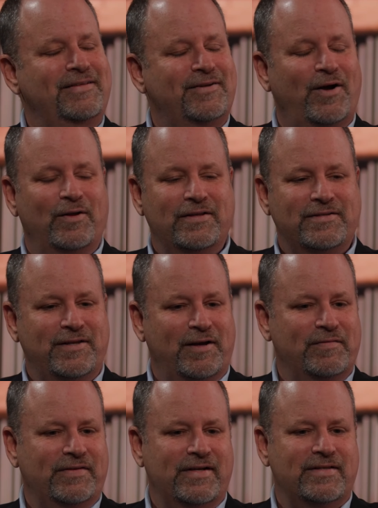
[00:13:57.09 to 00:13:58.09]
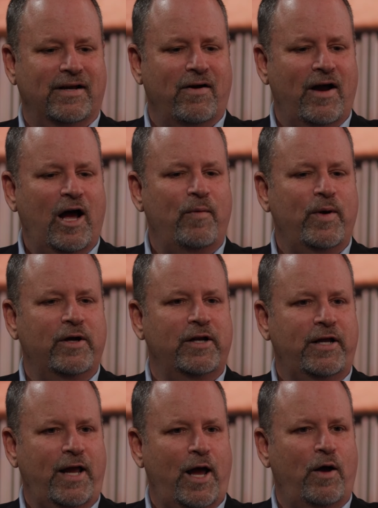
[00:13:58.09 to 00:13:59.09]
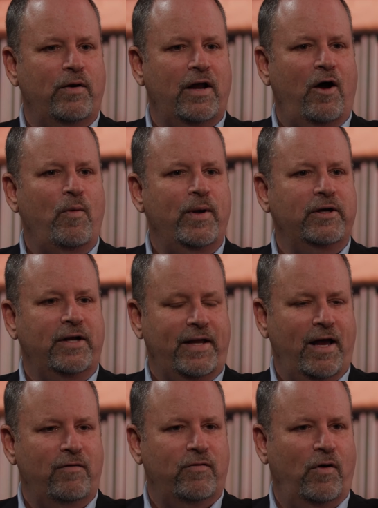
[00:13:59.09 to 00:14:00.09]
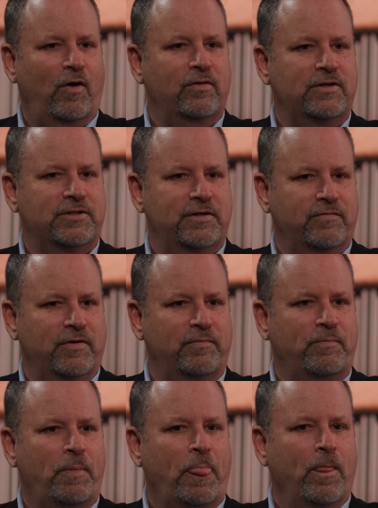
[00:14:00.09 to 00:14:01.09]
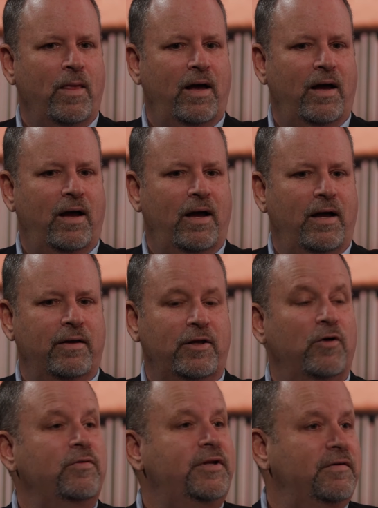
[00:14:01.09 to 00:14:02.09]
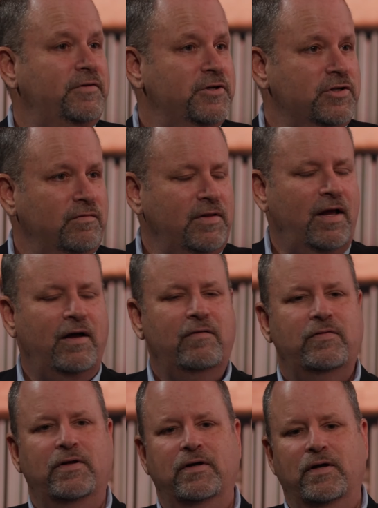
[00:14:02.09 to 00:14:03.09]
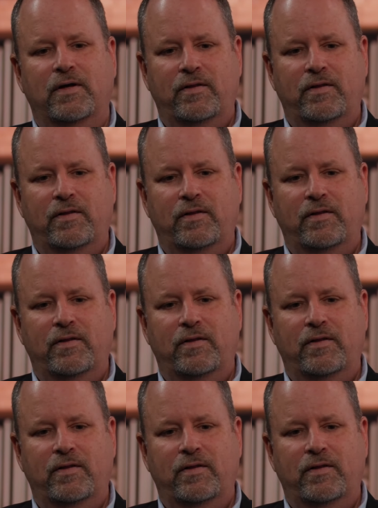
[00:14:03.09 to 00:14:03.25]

I did all this stuff, and I was like, all right, how am I going to count? How am I going to count for all this different, the definition of love, the